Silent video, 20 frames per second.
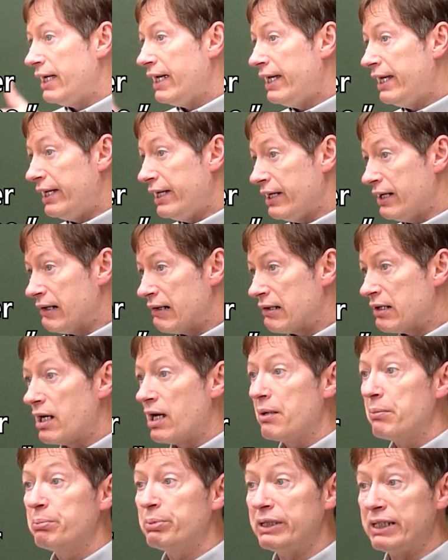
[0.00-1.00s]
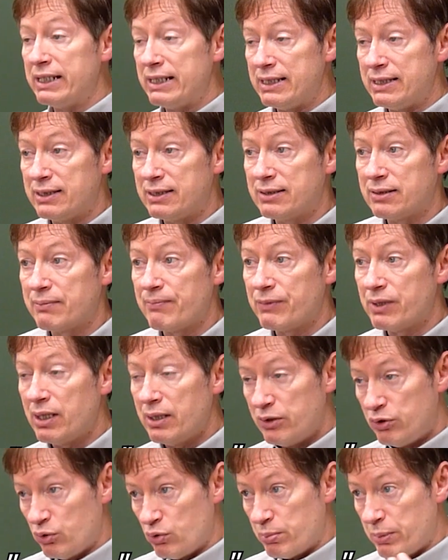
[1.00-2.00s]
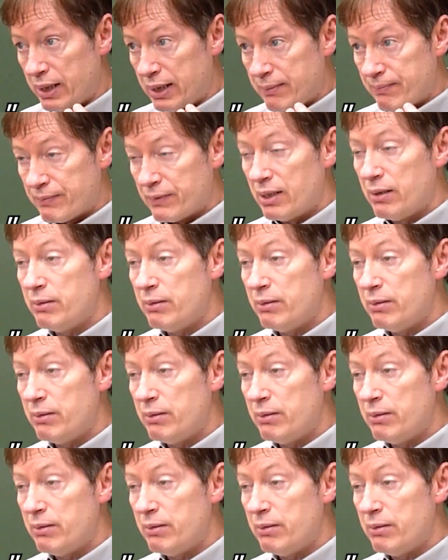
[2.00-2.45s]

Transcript: here, please, to me.